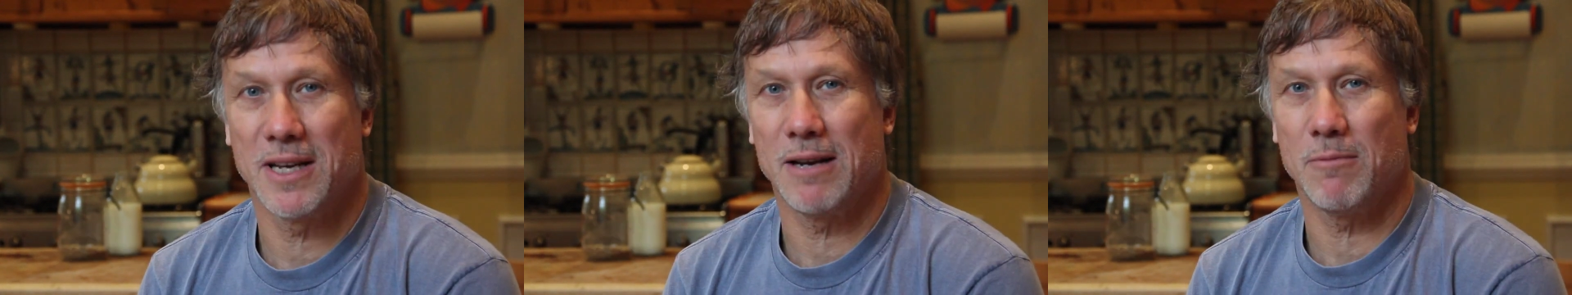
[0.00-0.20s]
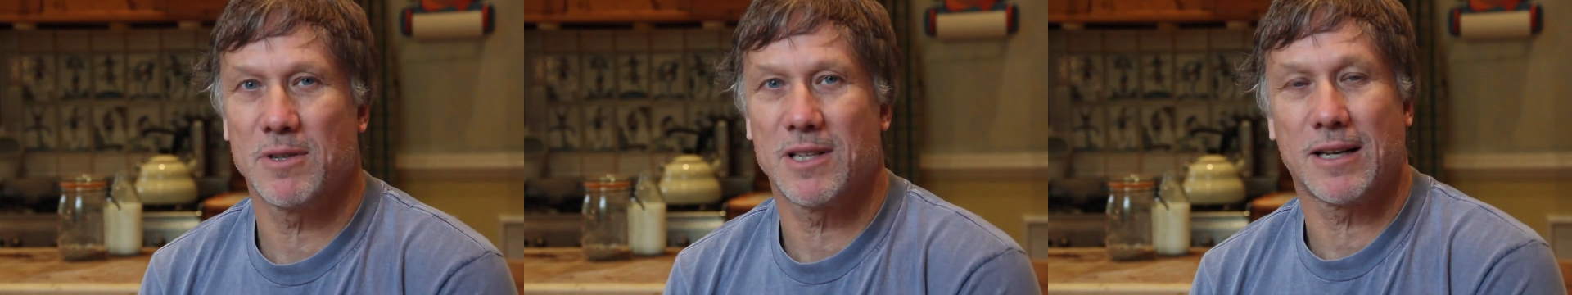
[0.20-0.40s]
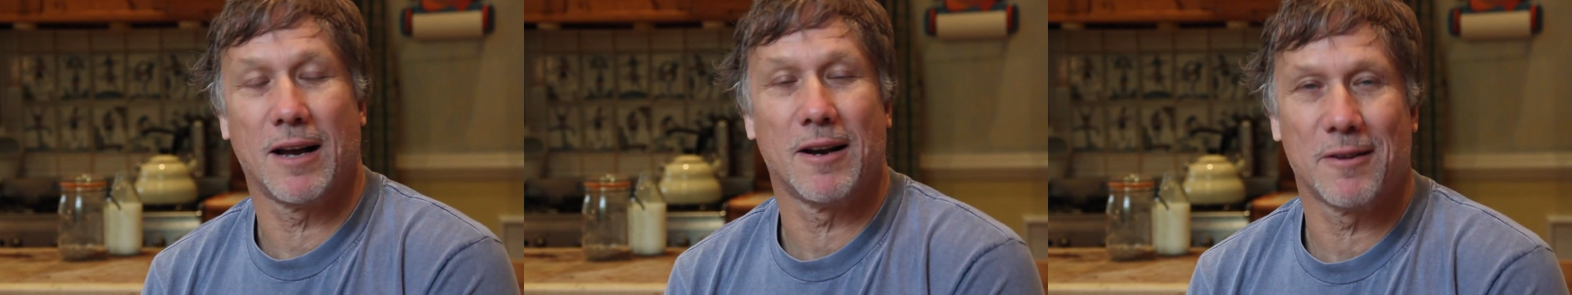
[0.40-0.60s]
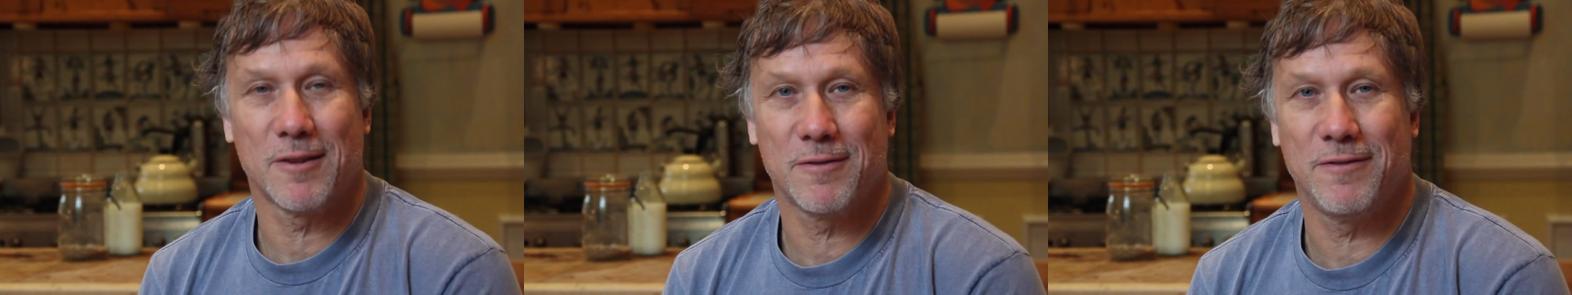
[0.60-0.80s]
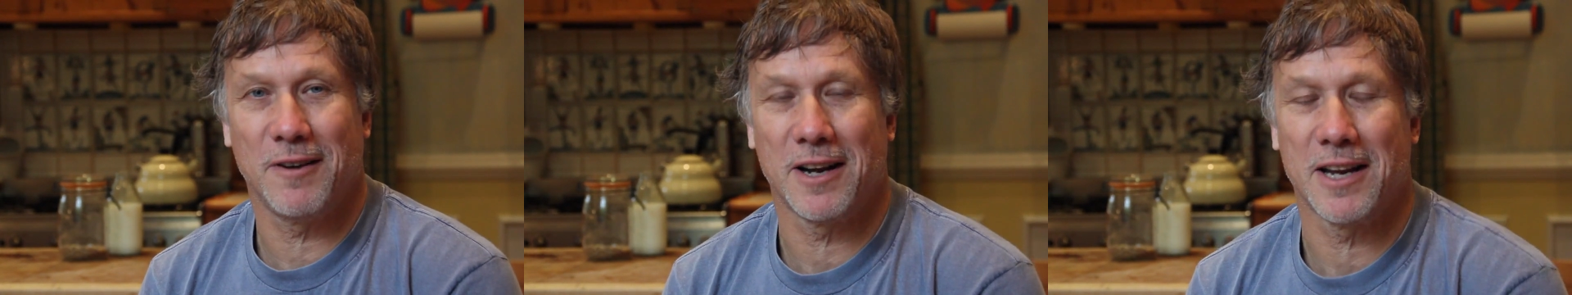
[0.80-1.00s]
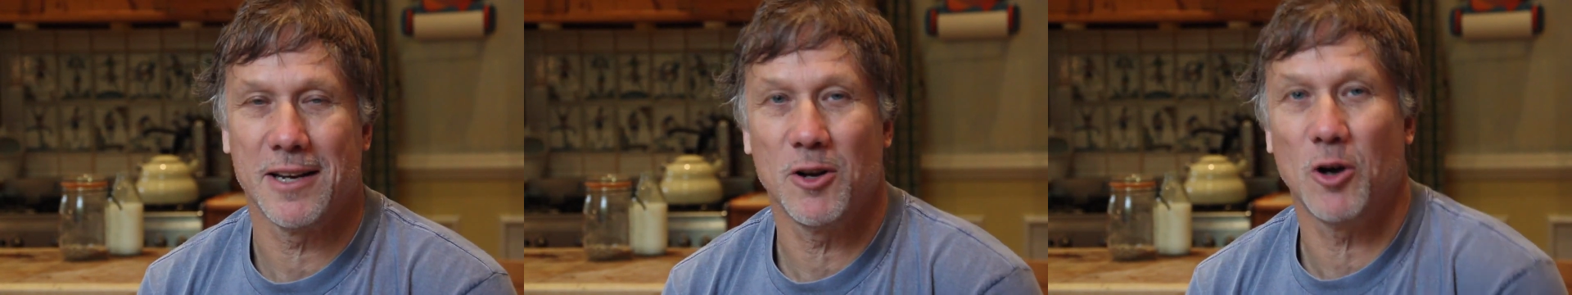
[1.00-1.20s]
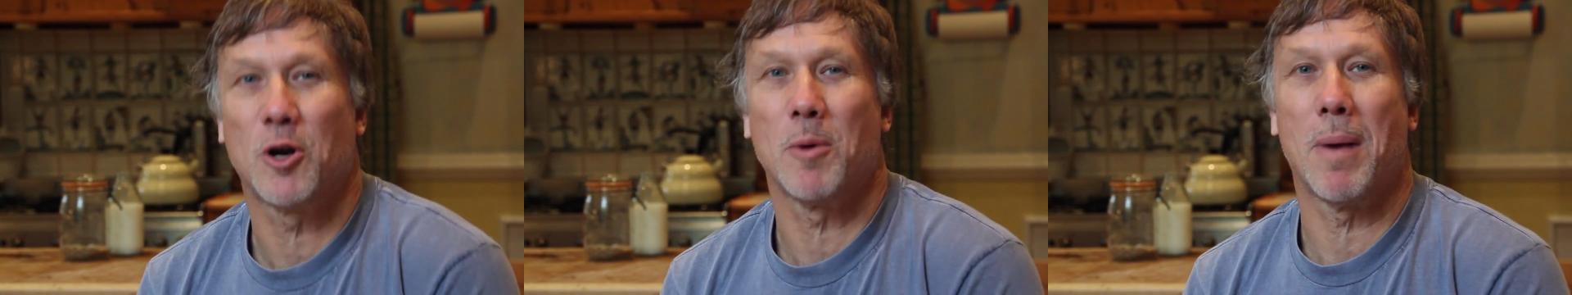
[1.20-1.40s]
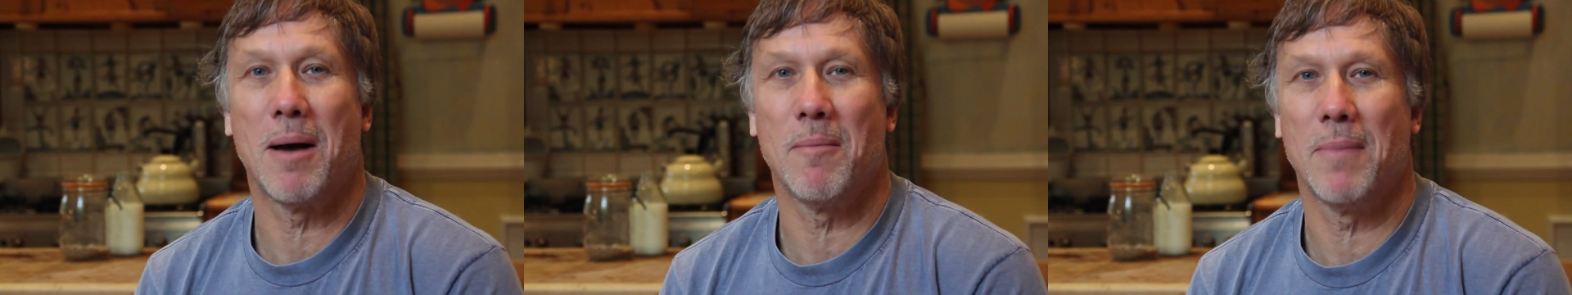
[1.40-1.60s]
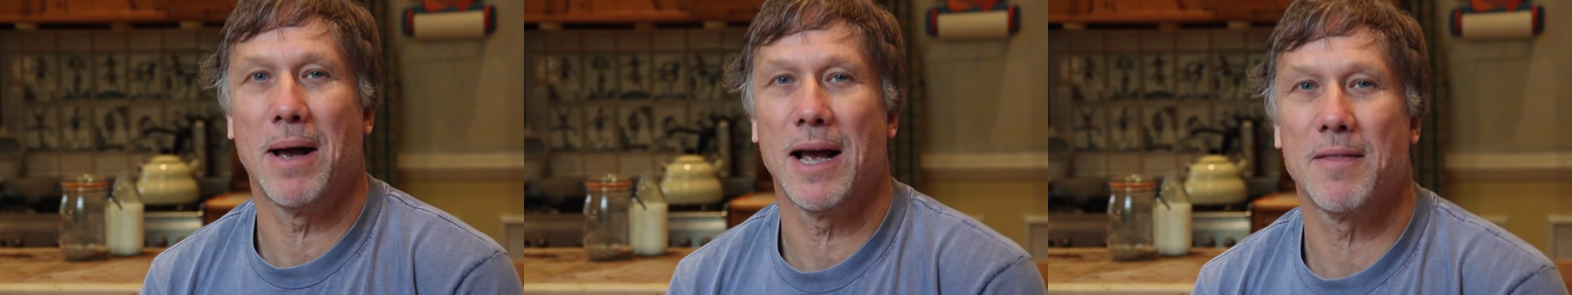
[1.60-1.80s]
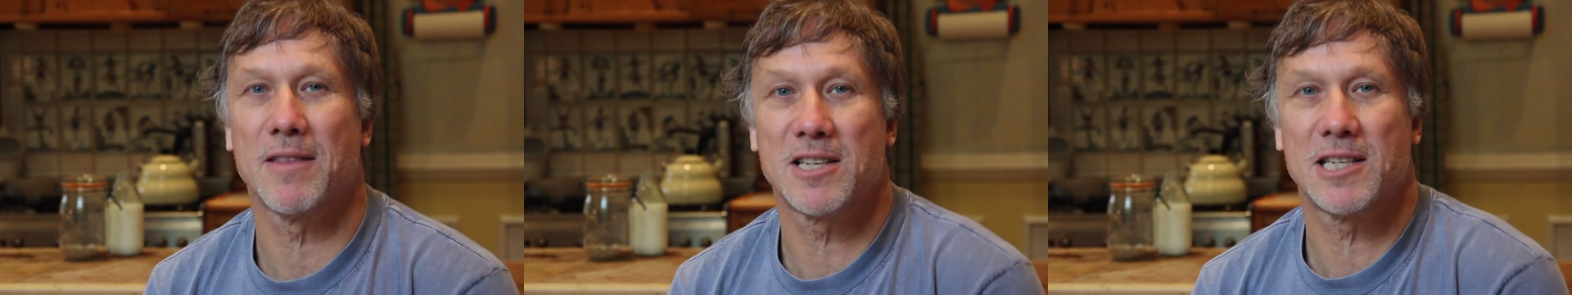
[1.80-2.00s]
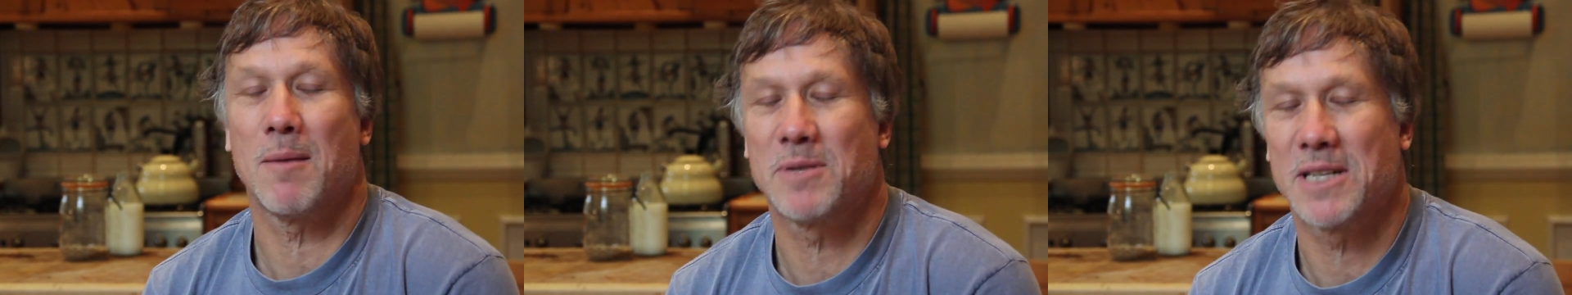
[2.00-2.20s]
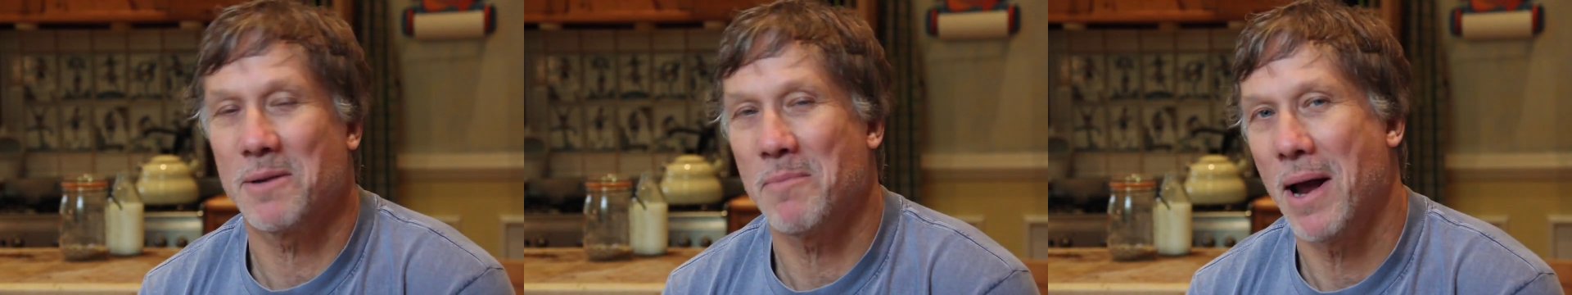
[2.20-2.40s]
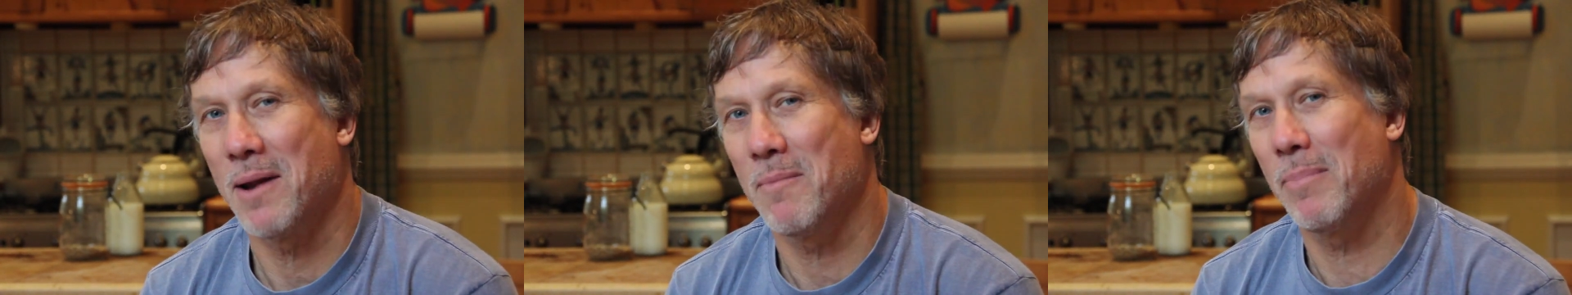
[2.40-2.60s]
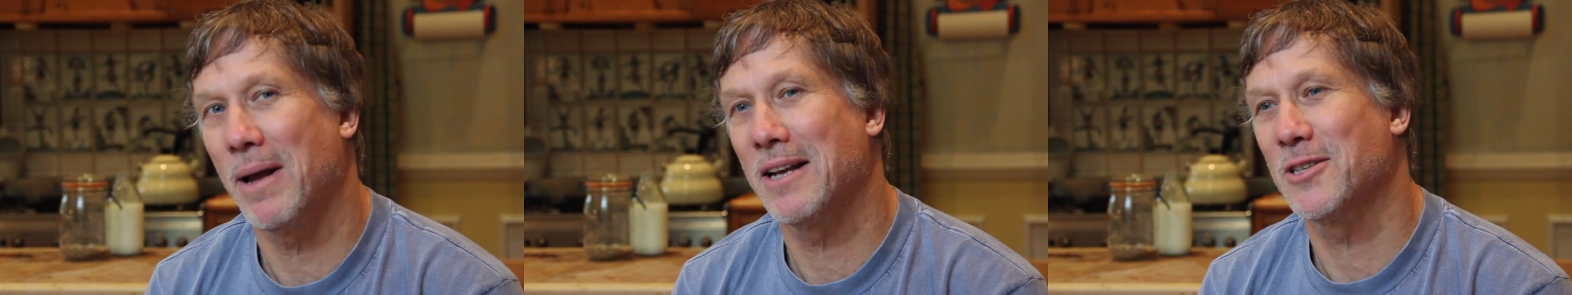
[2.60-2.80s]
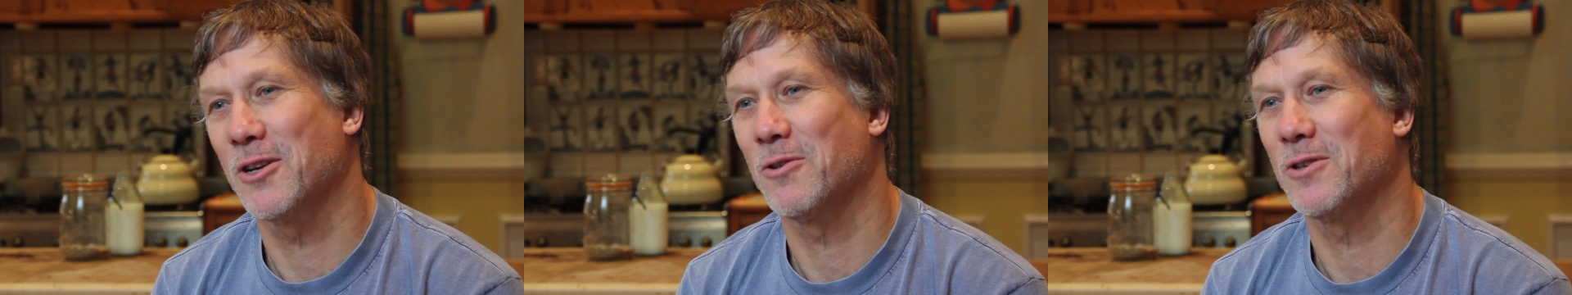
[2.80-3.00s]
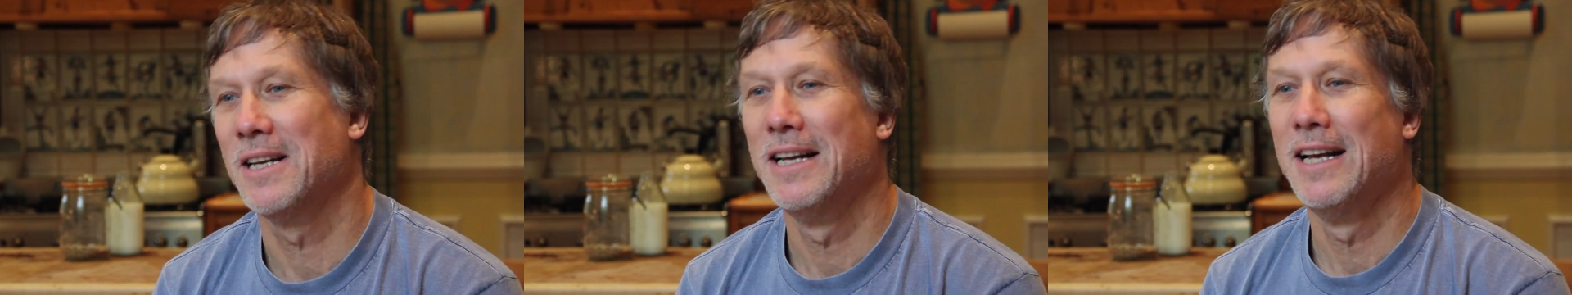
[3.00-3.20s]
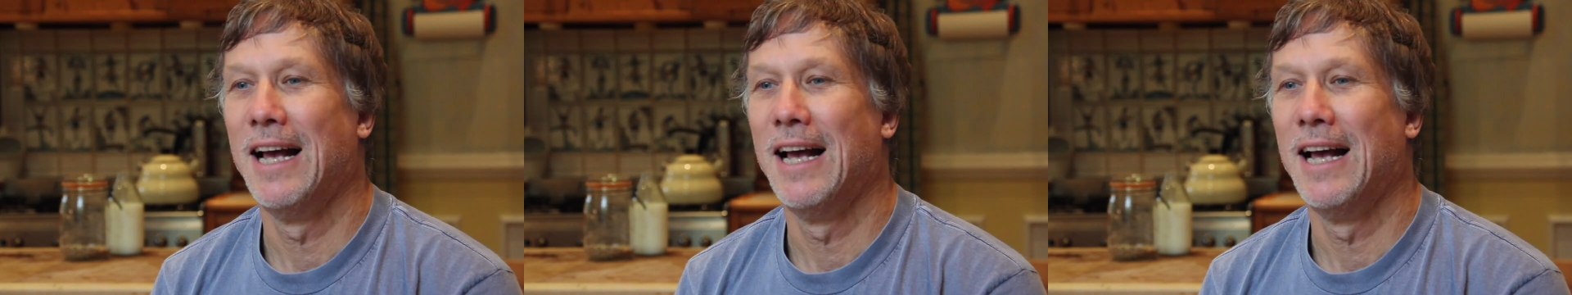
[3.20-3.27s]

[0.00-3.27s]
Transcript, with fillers: and he was the kind of the funny knockabout man, the slapstick man in pantos.